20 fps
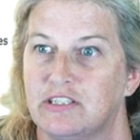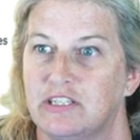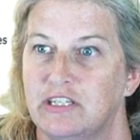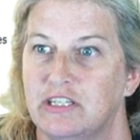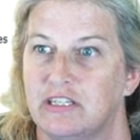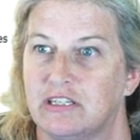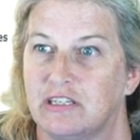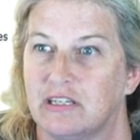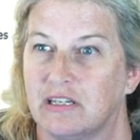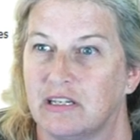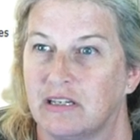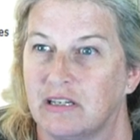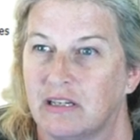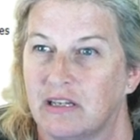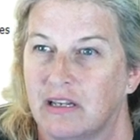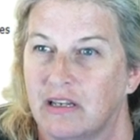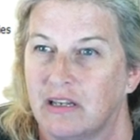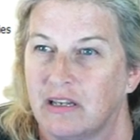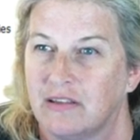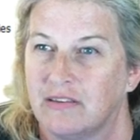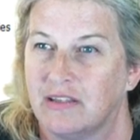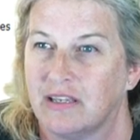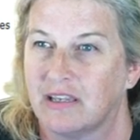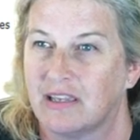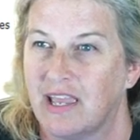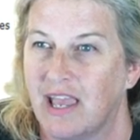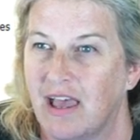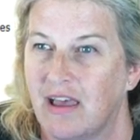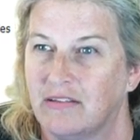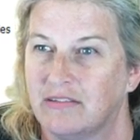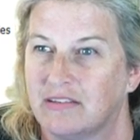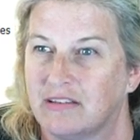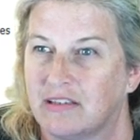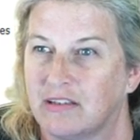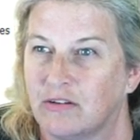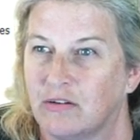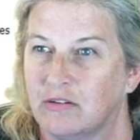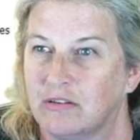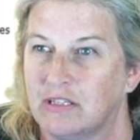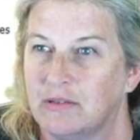see. The account
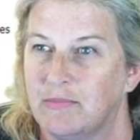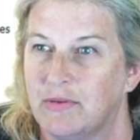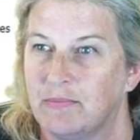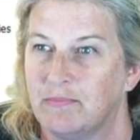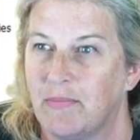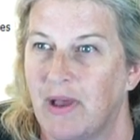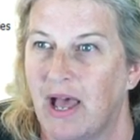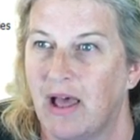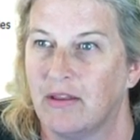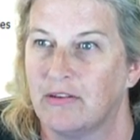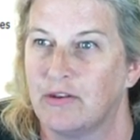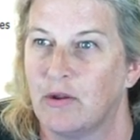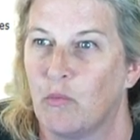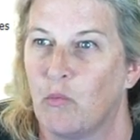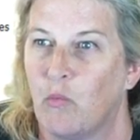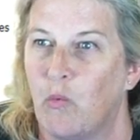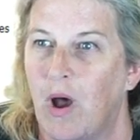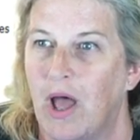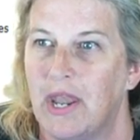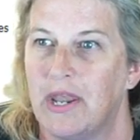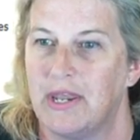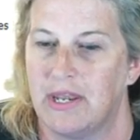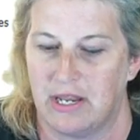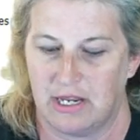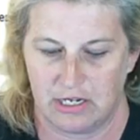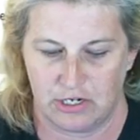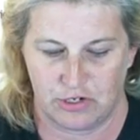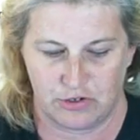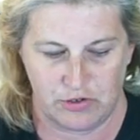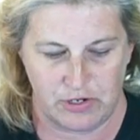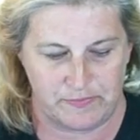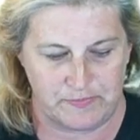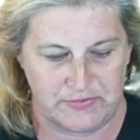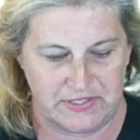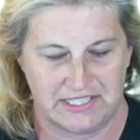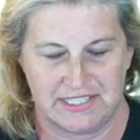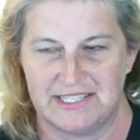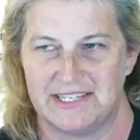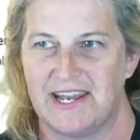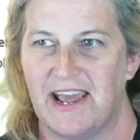can only be bound to one
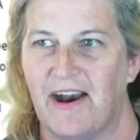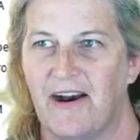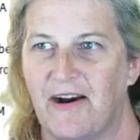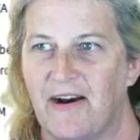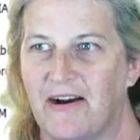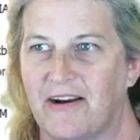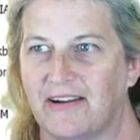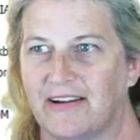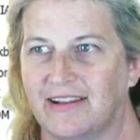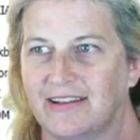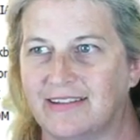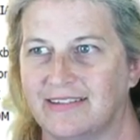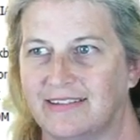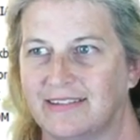encrypted dog.